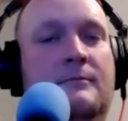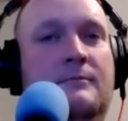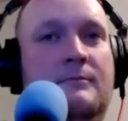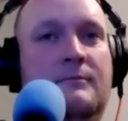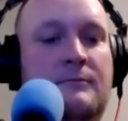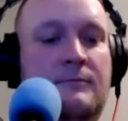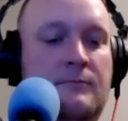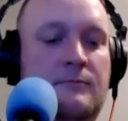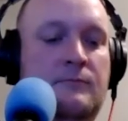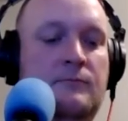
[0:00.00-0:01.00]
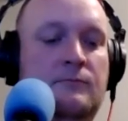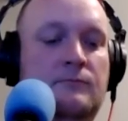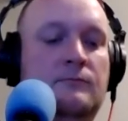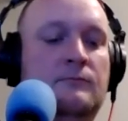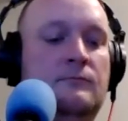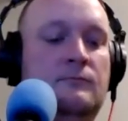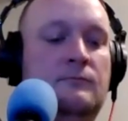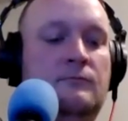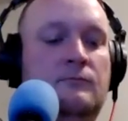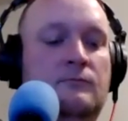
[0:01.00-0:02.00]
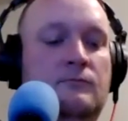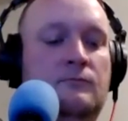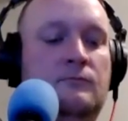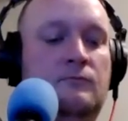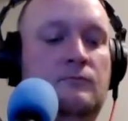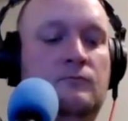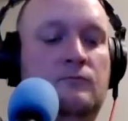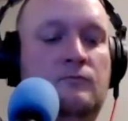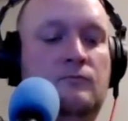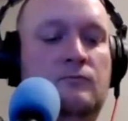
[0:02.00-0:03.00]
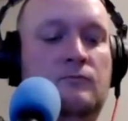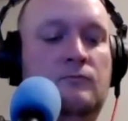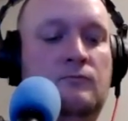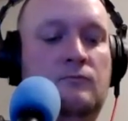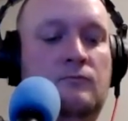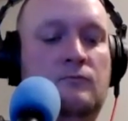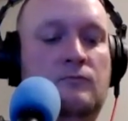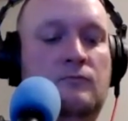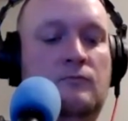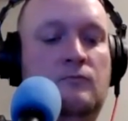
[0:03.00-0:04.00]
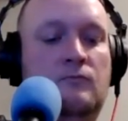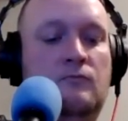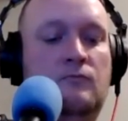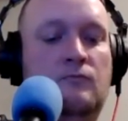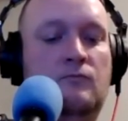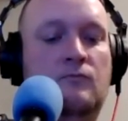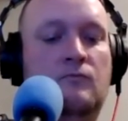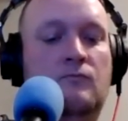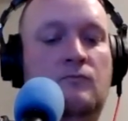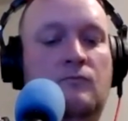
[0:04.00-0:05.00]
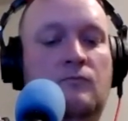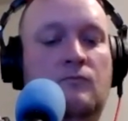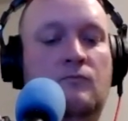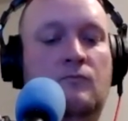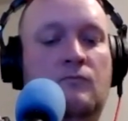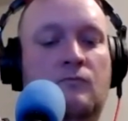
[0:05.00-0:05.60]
The person shown says nothing.